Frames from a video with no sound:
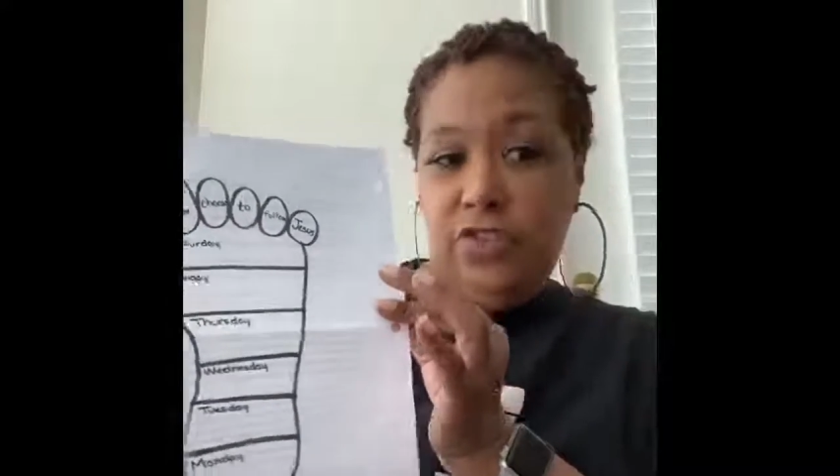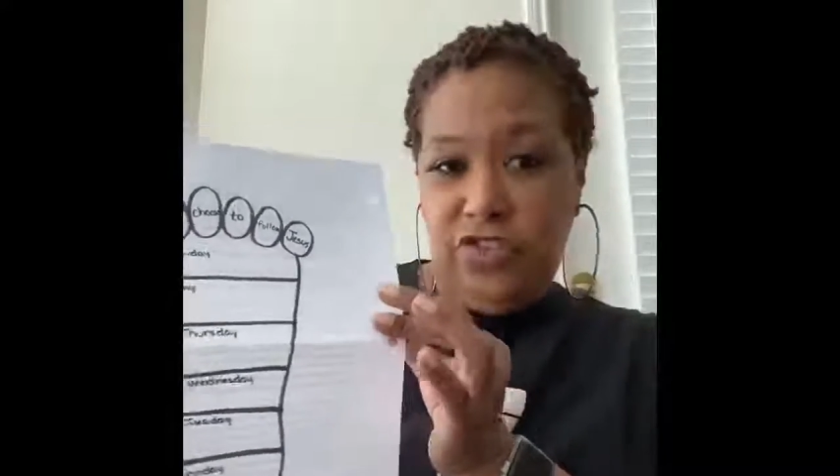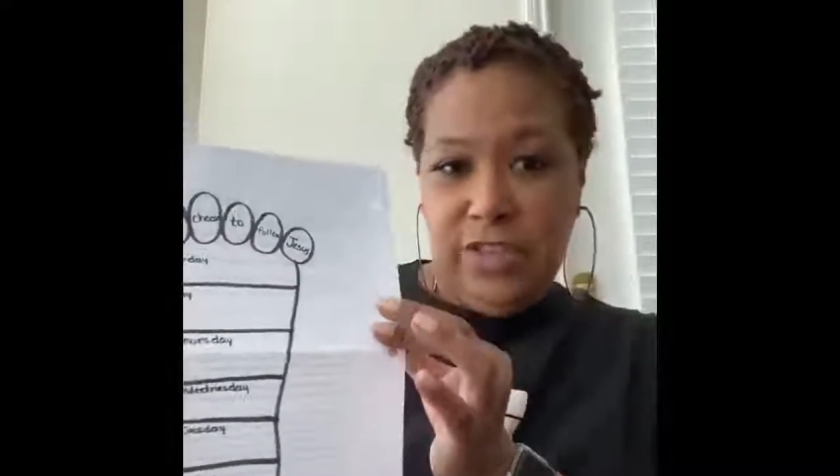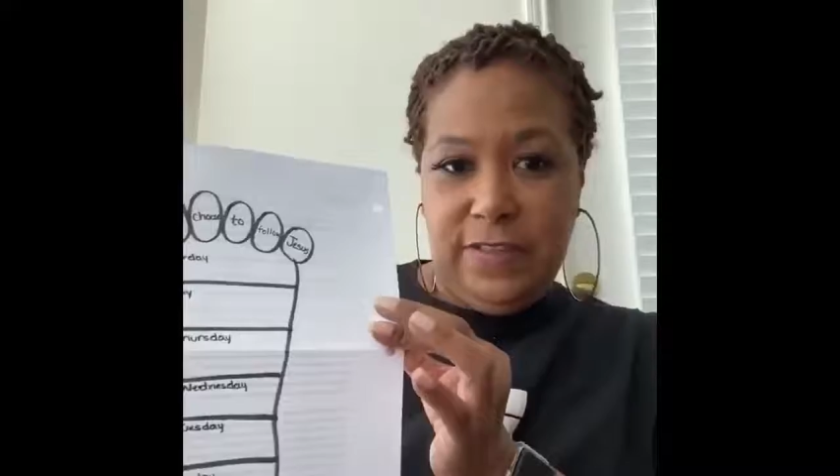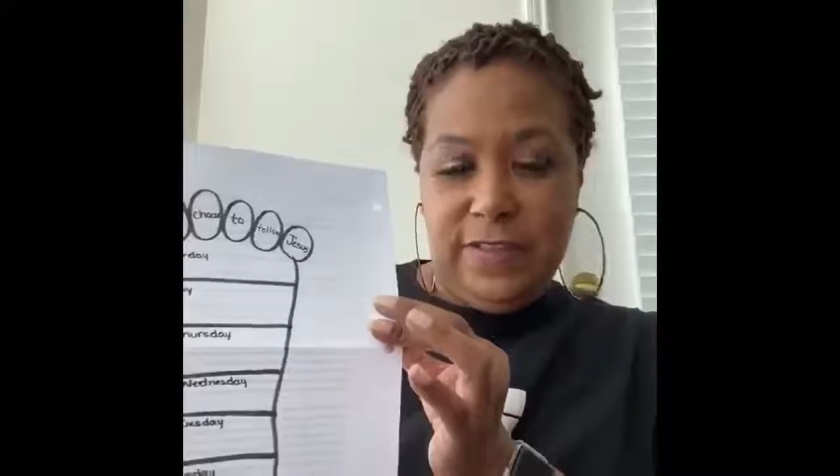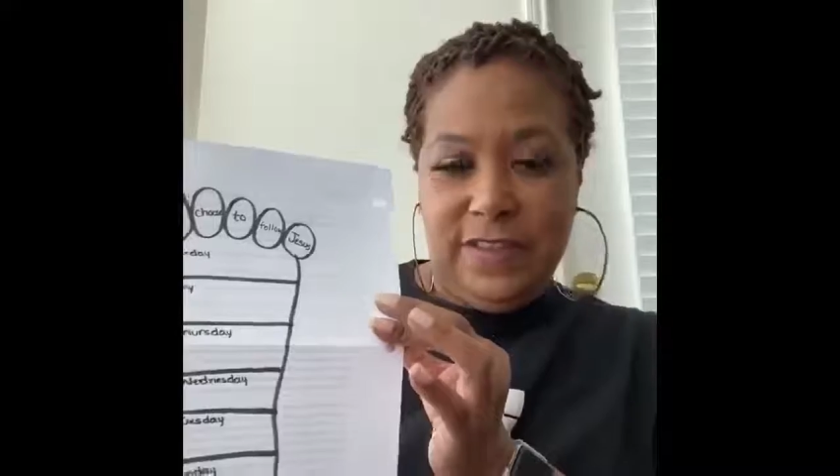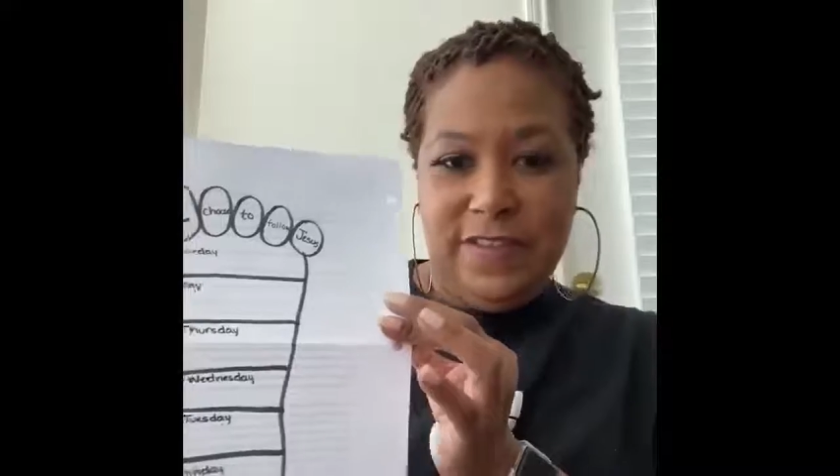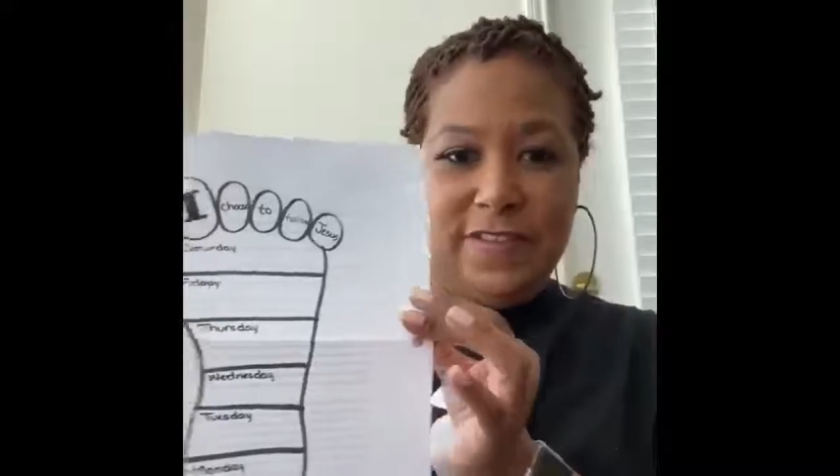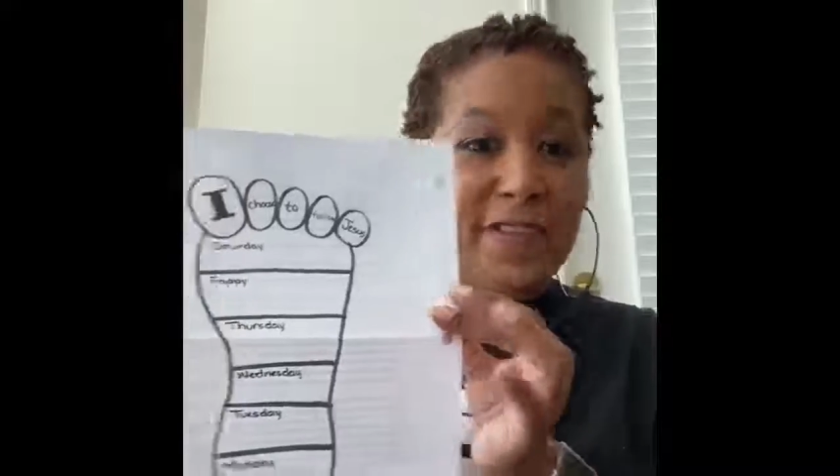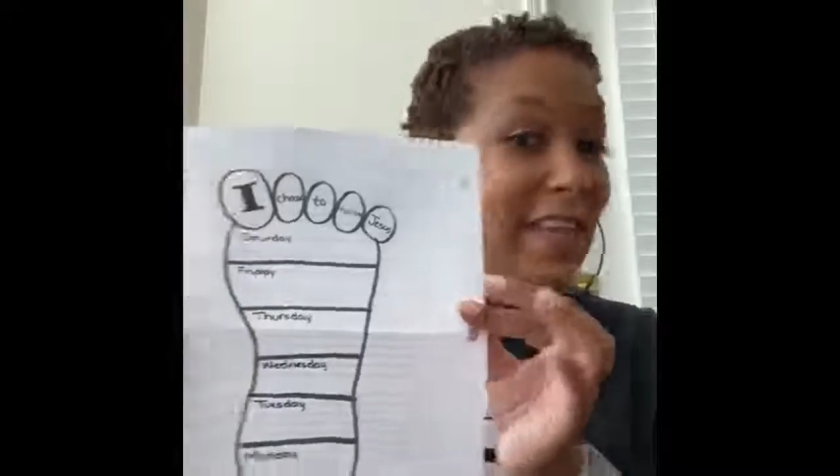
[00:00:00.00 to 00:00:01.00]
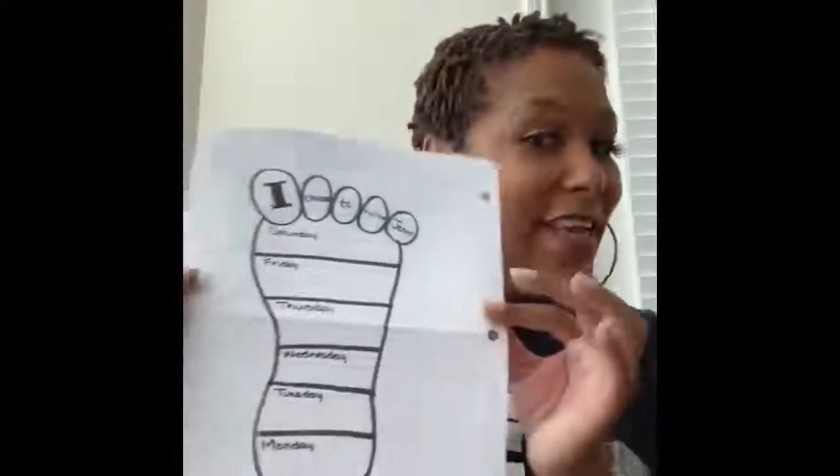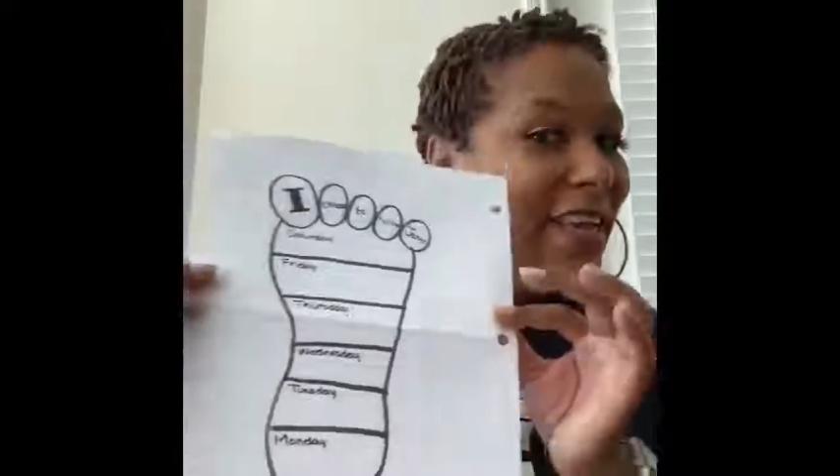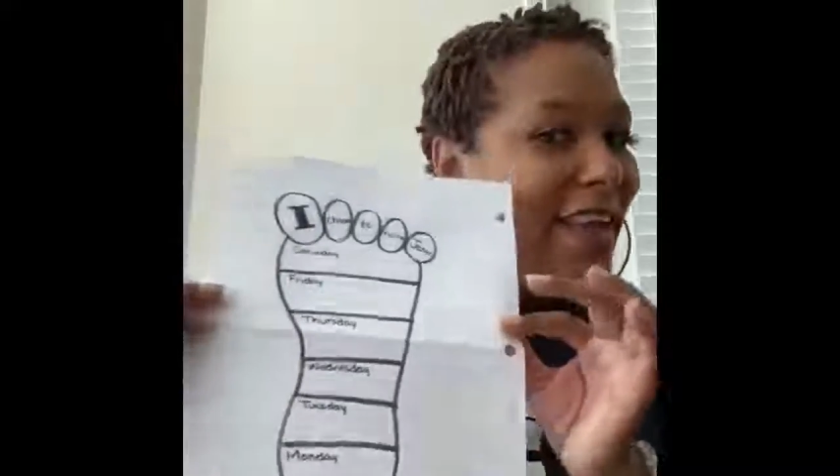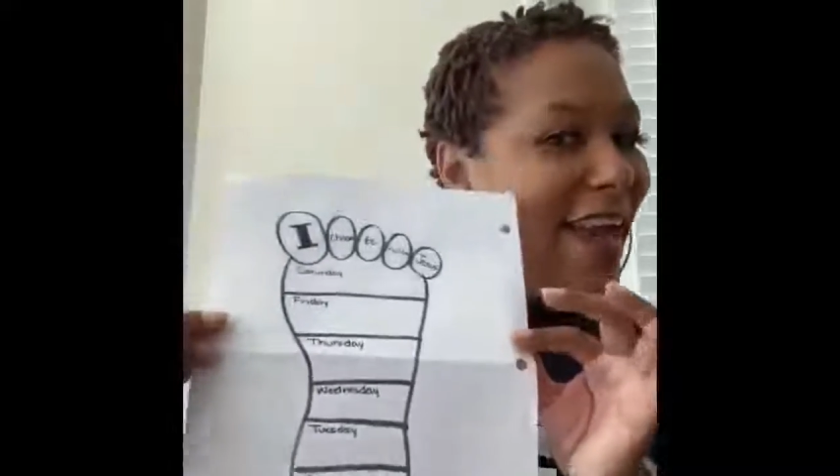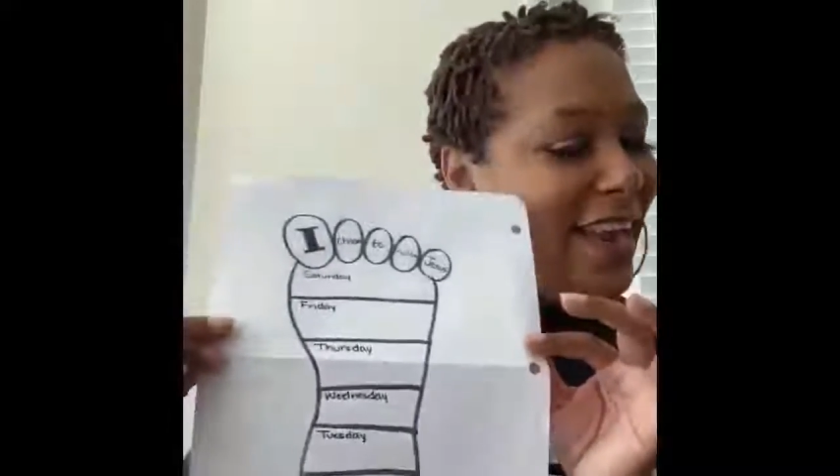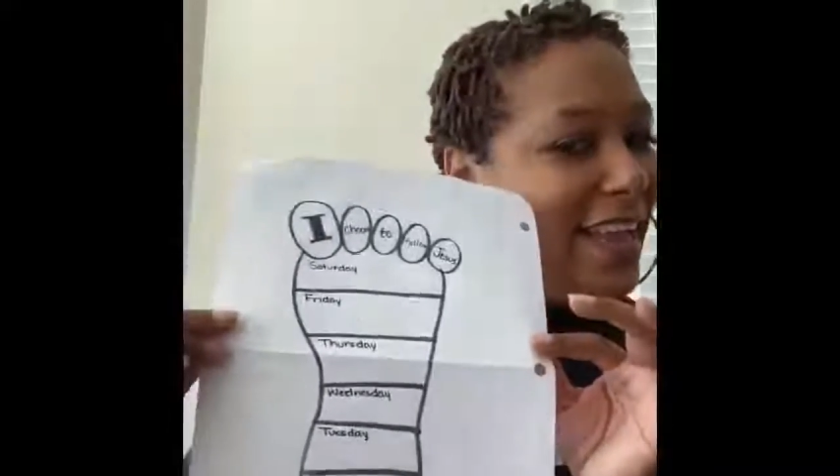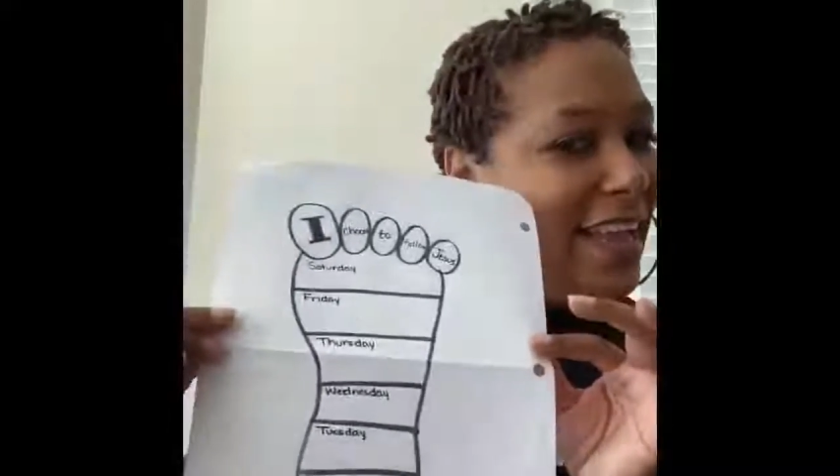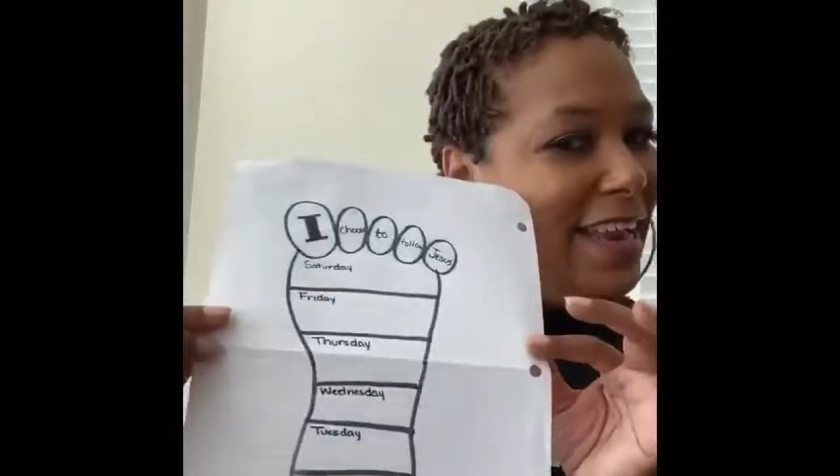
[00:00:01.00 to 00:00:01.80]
Jesus. Got it?